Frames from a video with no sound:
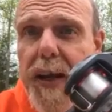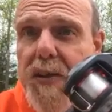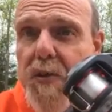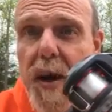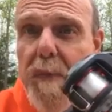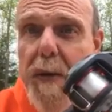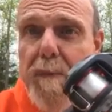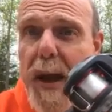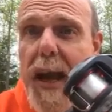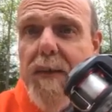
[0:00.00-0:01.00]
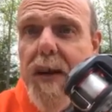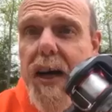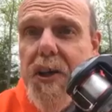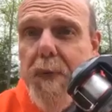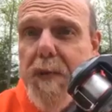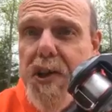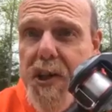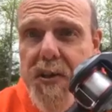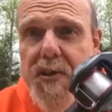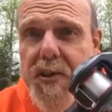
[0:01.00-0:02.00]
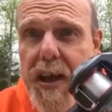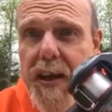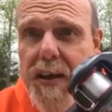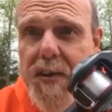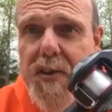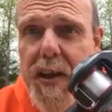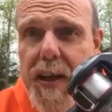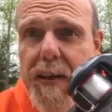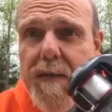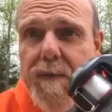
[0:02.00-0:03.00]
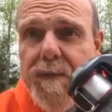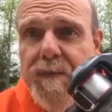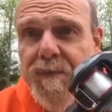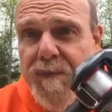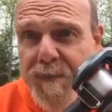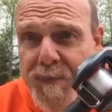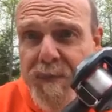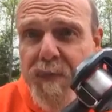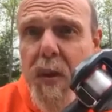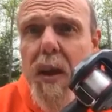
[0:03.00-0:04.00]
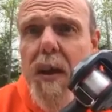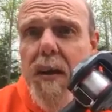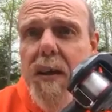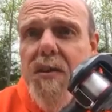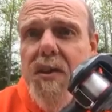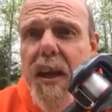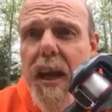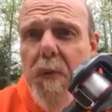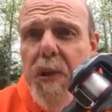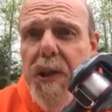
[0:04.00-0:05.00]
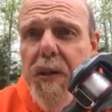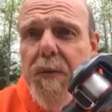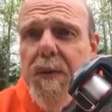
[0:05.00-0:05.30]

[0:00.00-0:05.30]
so I might backlash the bejesus out of this thing. Let's see how we do.